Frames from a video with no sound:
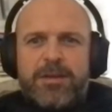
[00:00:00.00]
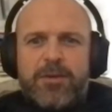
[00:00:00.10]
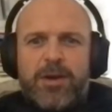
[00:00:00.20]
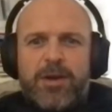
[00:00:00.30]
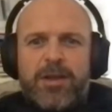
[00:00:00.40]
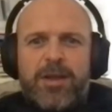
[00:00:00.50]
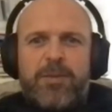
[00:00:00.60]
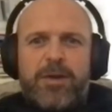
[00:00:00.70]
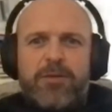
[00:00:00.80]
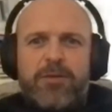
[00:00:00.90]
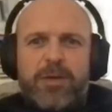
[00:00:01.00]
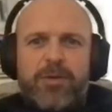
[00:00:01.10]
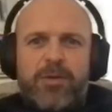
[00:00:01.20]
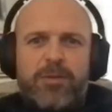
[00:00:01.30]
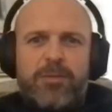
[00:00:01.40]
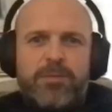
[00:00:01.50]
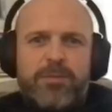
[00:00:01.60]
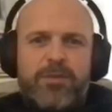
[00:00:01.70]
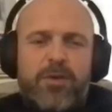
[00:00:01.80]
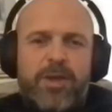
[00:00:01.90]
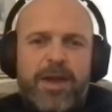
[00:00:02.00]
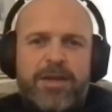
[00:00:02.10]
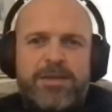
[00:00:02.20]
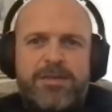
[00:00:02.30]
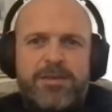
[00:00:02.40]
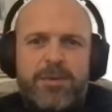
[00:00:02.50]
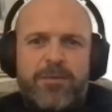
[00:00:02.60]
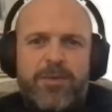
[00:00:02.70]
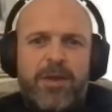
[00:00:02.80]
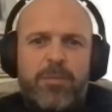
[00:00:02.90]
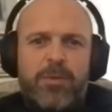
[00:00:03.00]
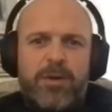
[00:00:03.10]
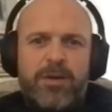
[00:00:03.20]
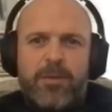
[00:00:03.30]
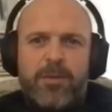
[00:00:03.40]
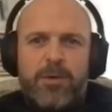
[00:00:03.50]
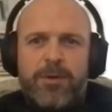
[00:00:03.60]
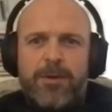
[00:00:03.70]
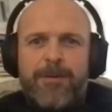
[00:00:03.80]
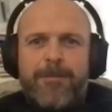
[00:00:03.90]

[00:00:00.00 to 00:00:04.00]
you know, I can give my 12-year-old son access to my fingerprint if I want.